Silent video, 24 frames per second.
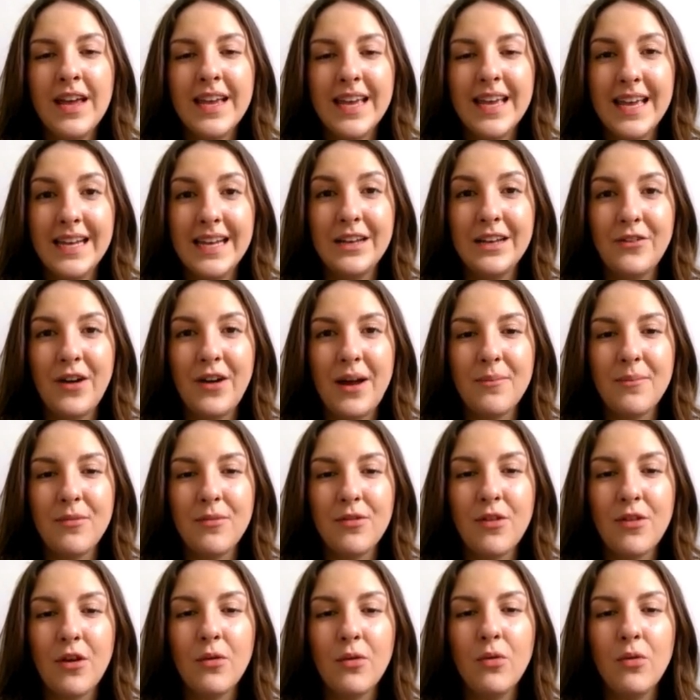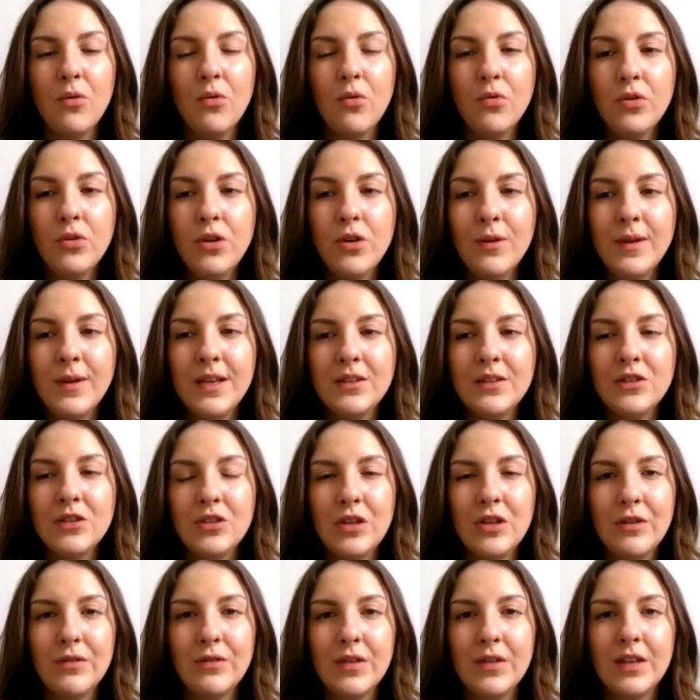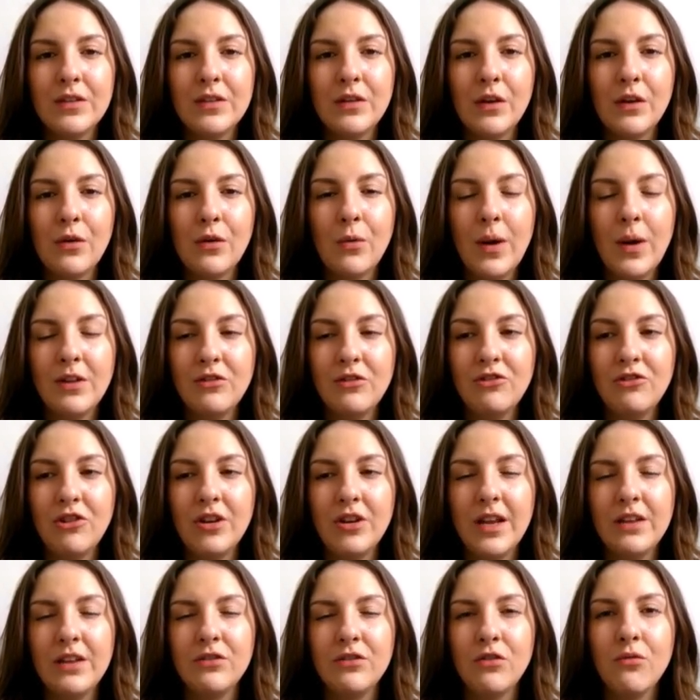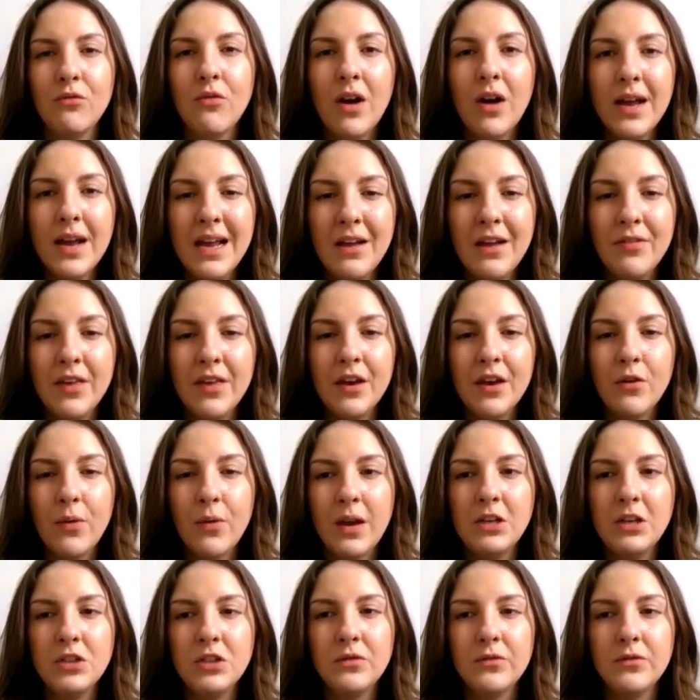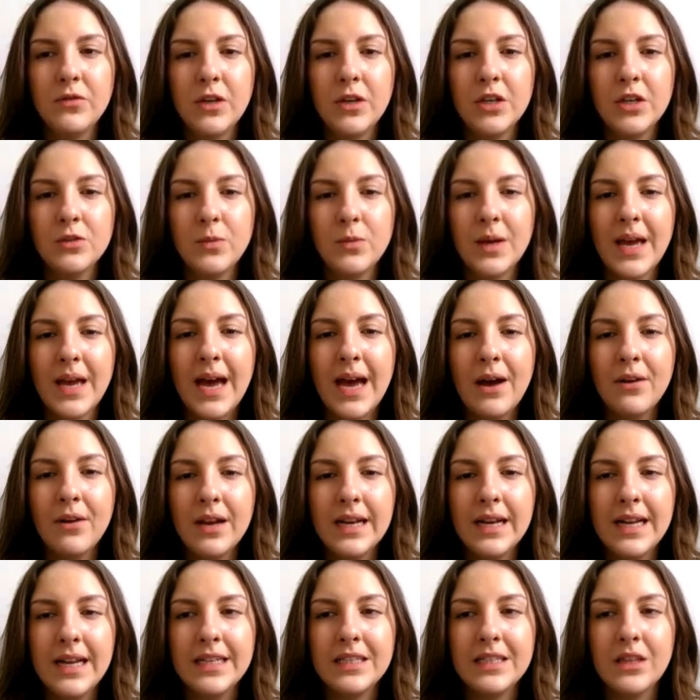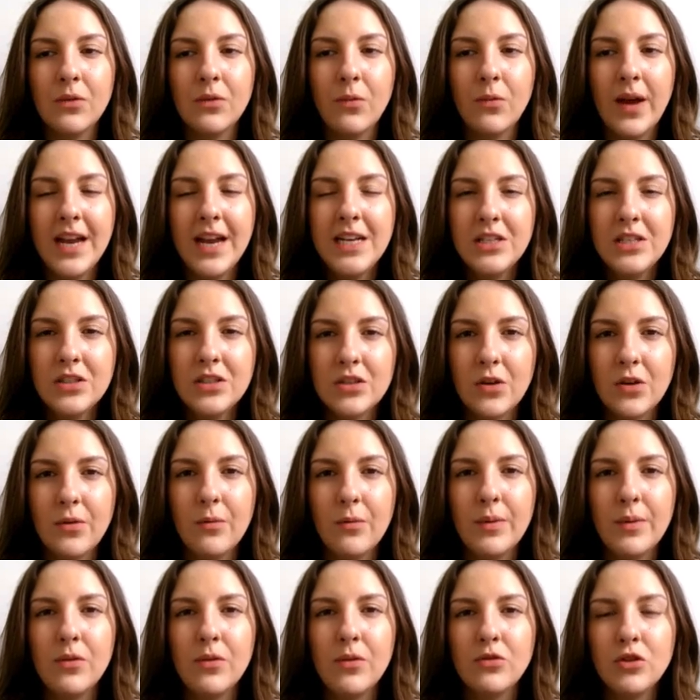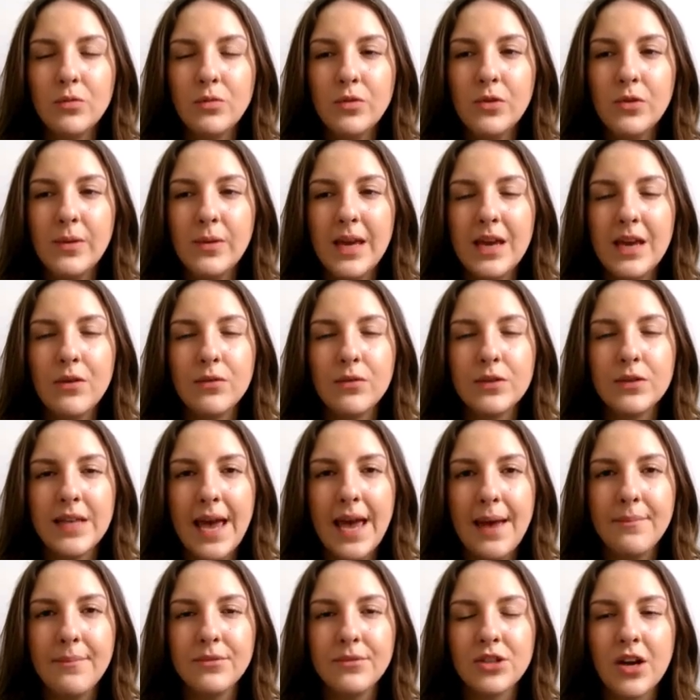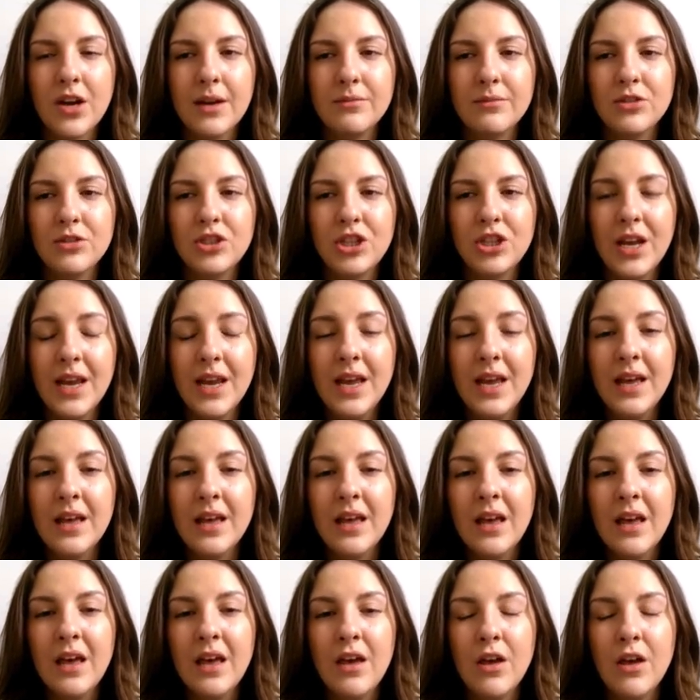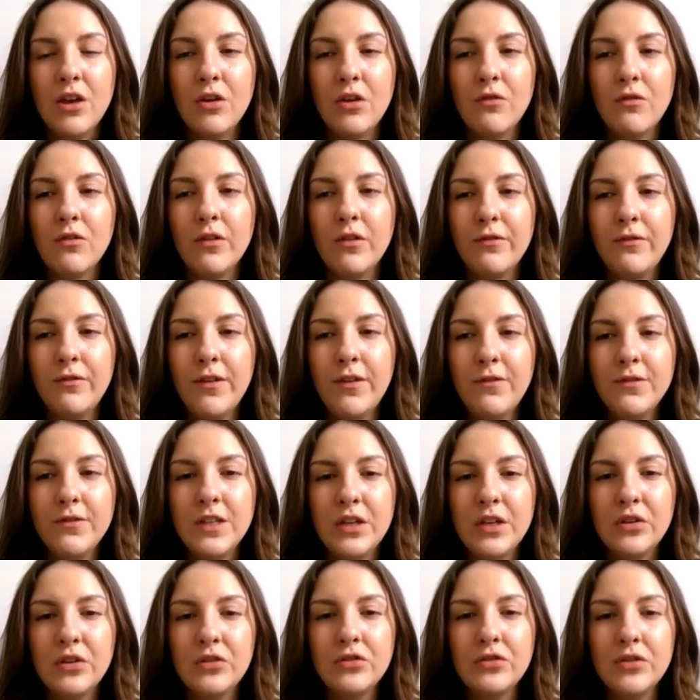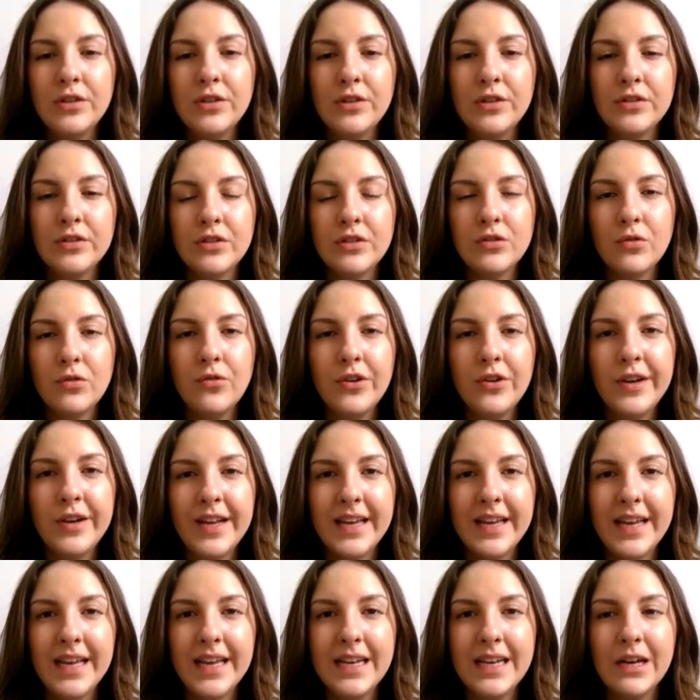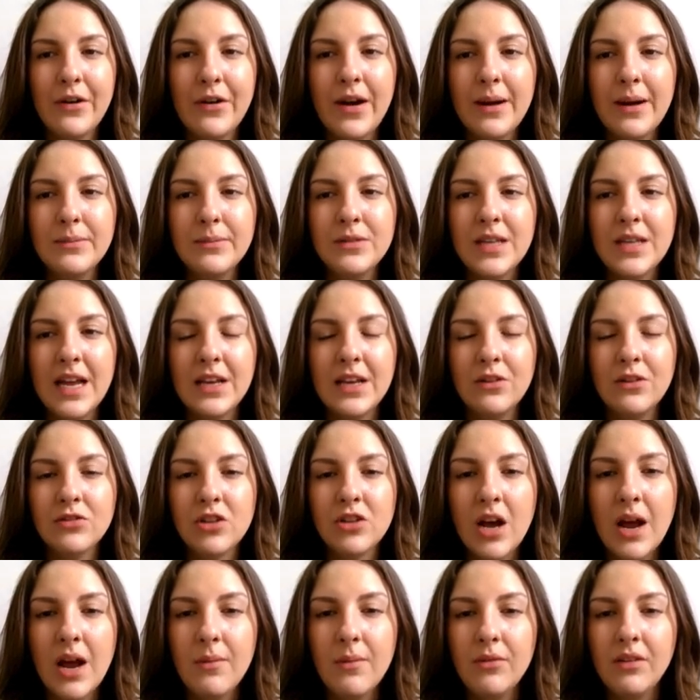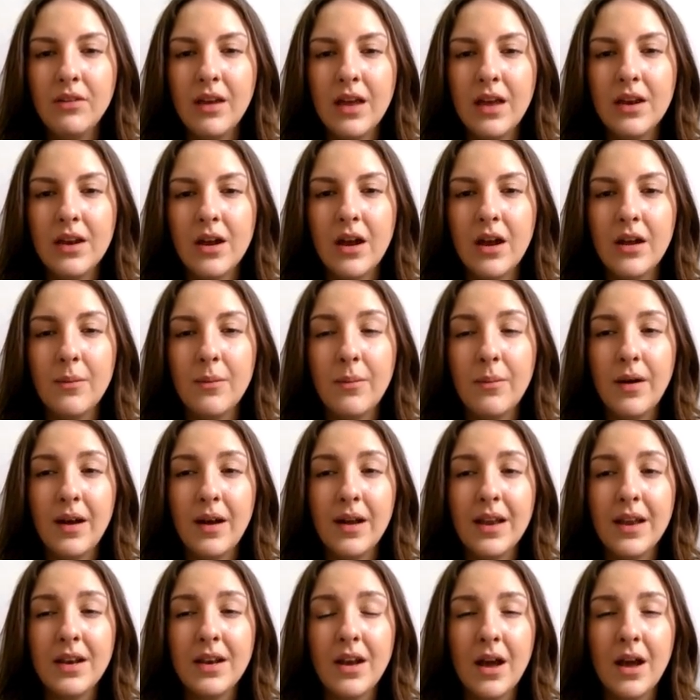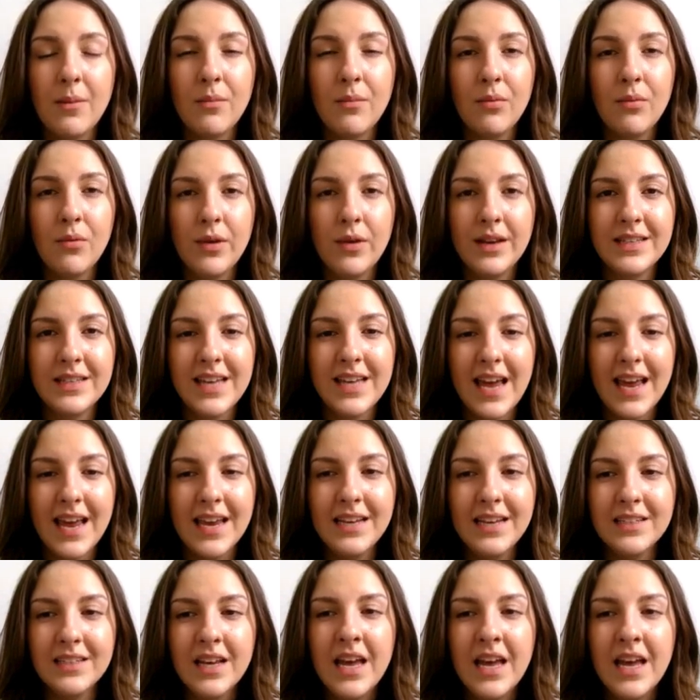kilograms. So all you need to do for this question is to write out the equation first. We're calculating the weight, so it'll be W equals M times G. You've got 1,500 because it's already in kilograms, and you're timesing it by 9.8,